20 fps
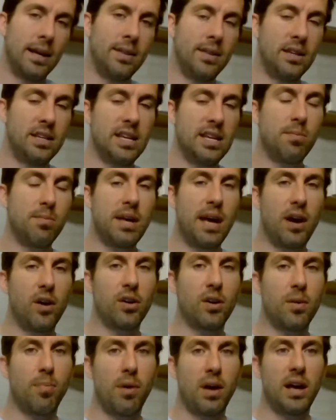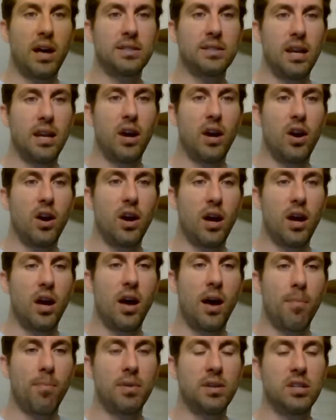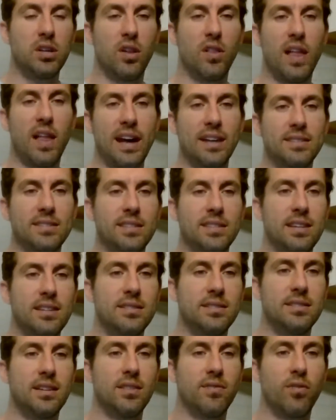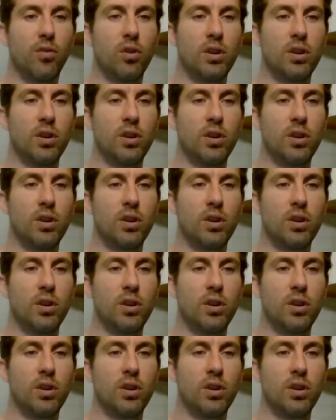In the team talent composite era, up until last season,